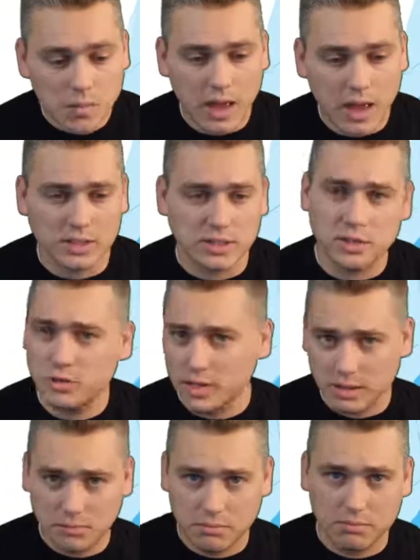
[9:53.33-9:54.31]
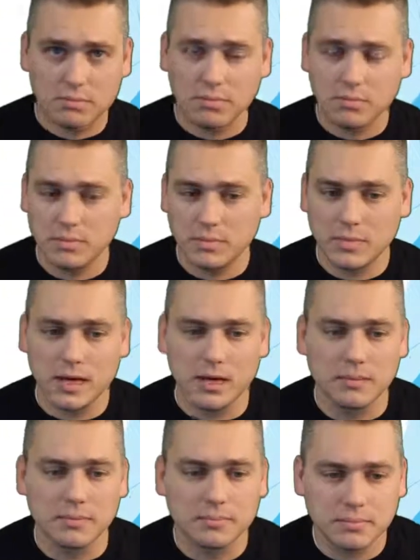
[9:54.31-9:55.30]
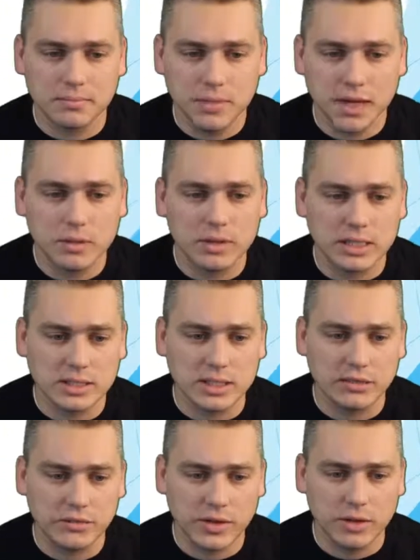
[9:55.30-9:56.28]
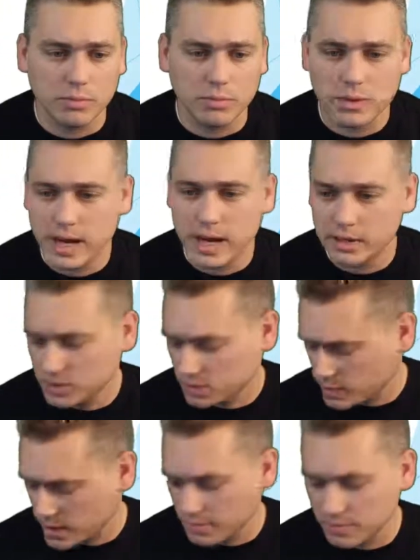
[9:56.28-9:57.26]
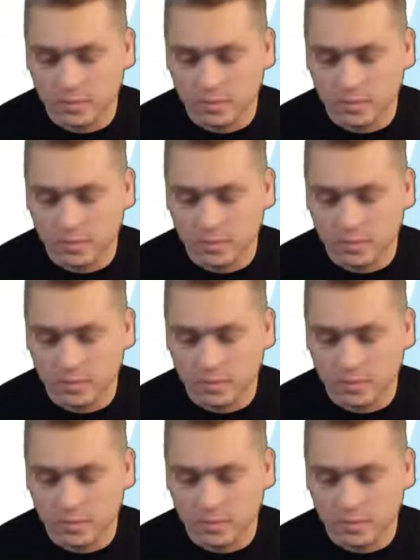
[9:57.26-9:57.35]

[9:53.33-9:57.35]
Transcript: And so you can pick one that's going to fit your practice well.